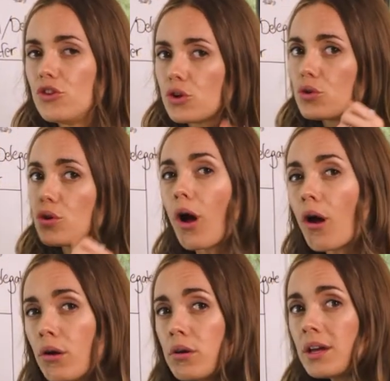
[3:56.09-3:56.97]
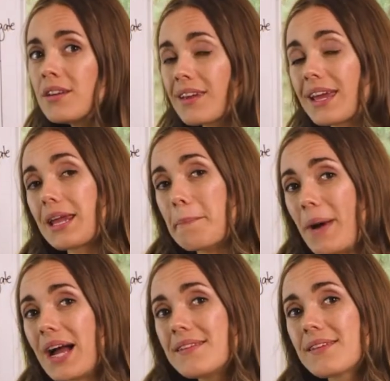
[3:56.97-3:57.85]
You could own it and get a
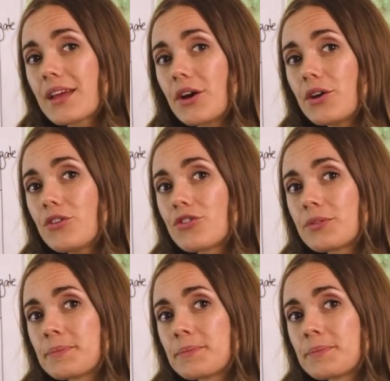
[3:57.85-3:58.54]
mindset coach,